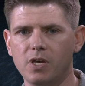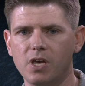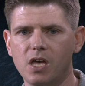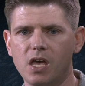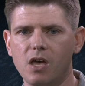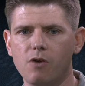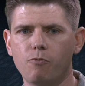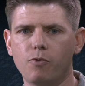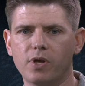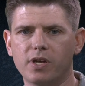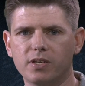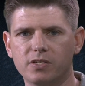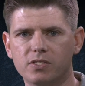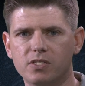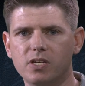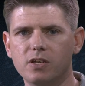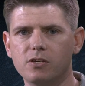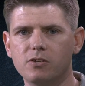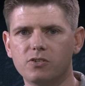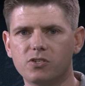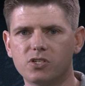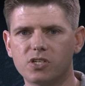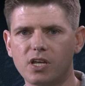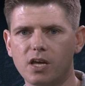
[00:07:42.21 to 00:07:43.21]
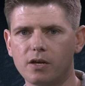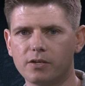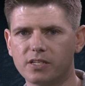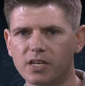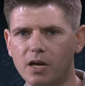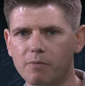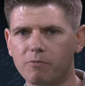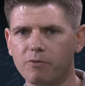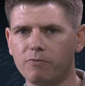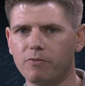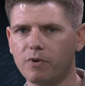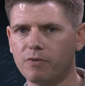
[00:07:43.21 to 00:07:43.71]
If we continue to stay on
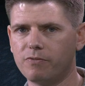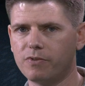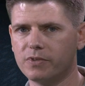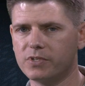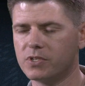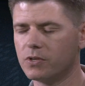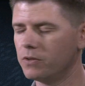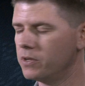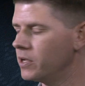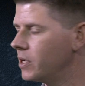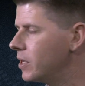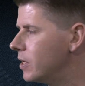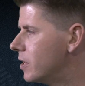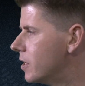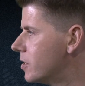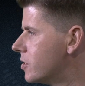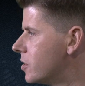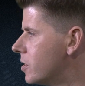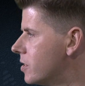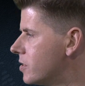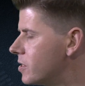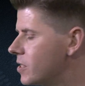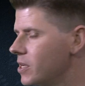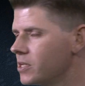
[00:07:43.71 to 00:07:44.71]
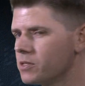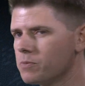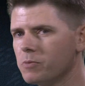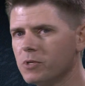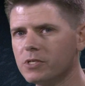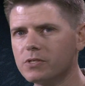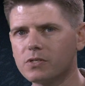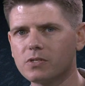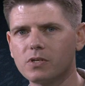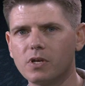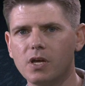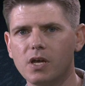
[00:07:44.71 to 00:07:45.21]
top of our facility condition
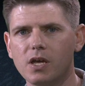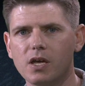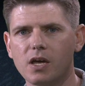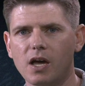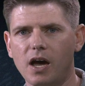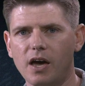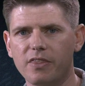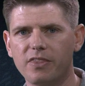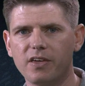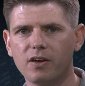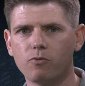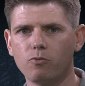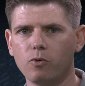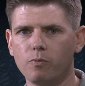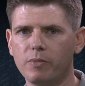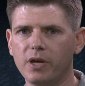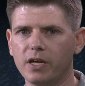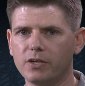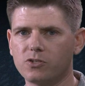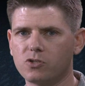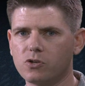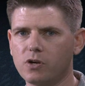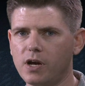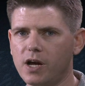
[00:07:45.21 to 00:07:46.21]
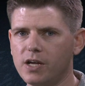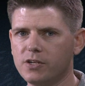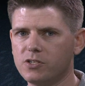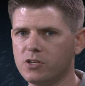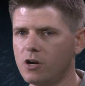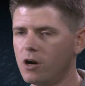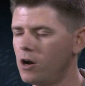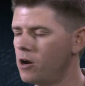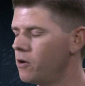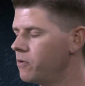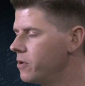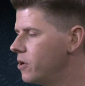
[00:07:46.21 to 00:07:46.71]
assessments, I think we'll make strides in
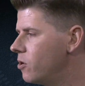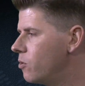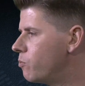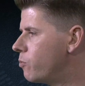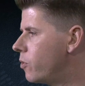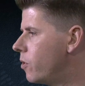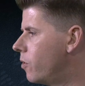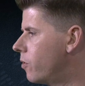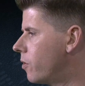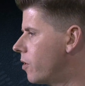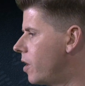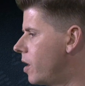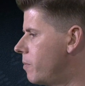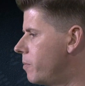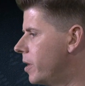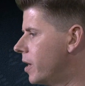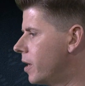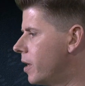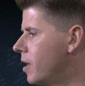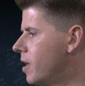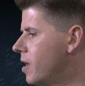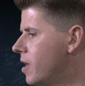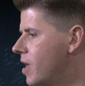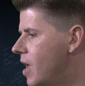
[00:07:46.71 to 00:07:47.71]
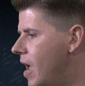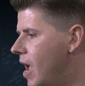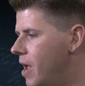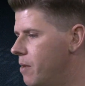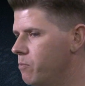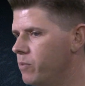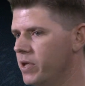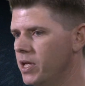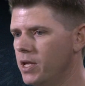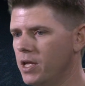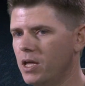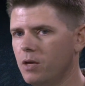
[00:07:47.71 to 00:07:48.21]
our out-year programming and
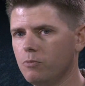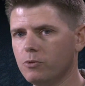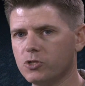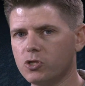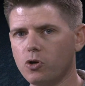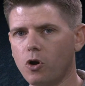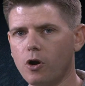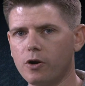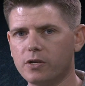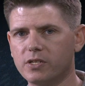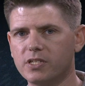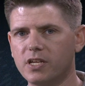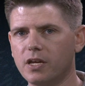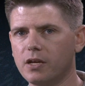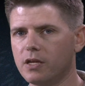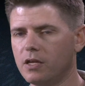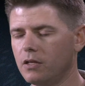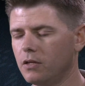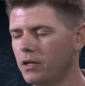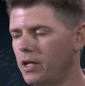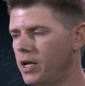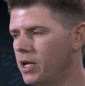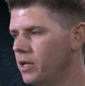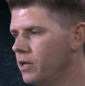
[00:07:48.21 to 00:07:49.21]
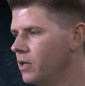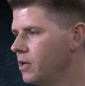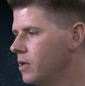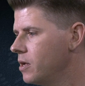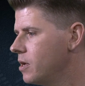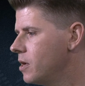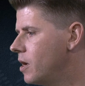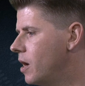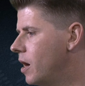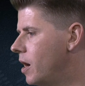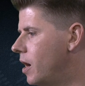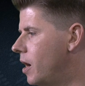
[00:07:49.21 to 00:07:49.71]
being able to articulate
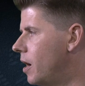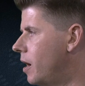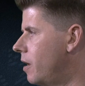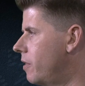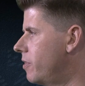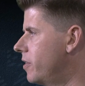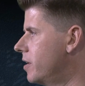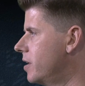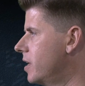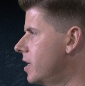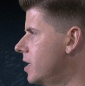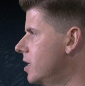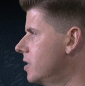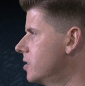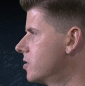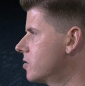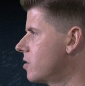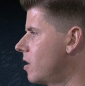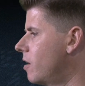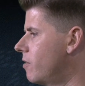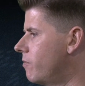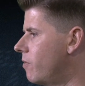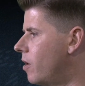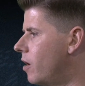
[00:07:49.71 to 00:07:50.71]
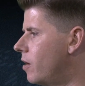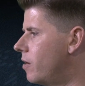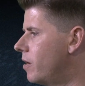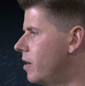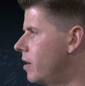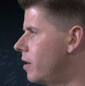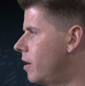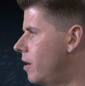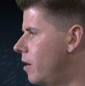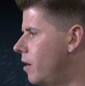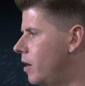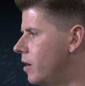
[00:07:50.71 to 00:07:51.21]
the needs of our
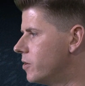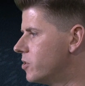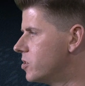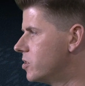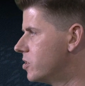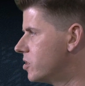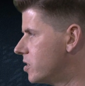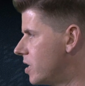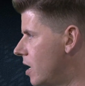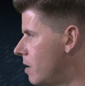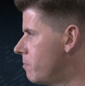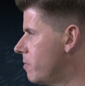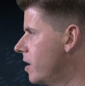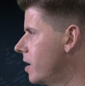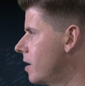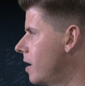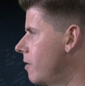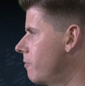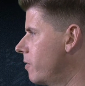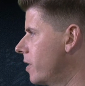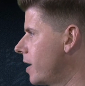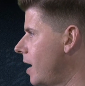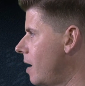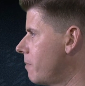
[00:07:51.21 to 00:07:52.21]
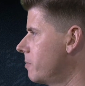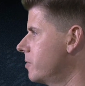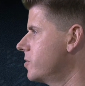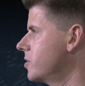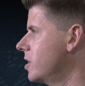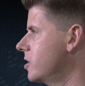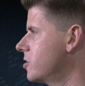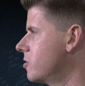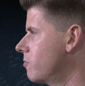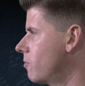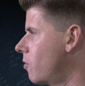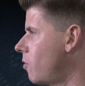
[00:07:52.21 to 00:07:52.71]
sustainment and
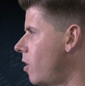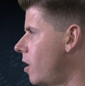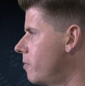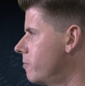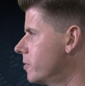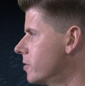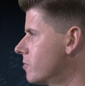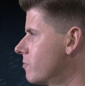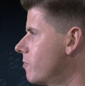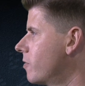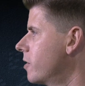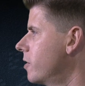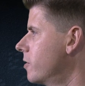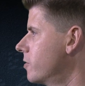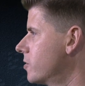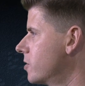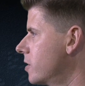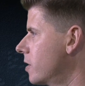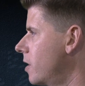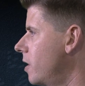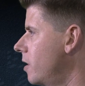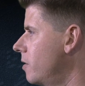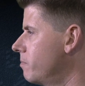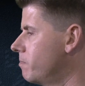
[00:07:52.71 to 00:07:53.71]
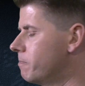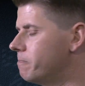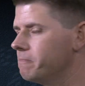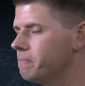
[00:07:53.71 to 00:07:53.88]
recapitalization requirements for years to come.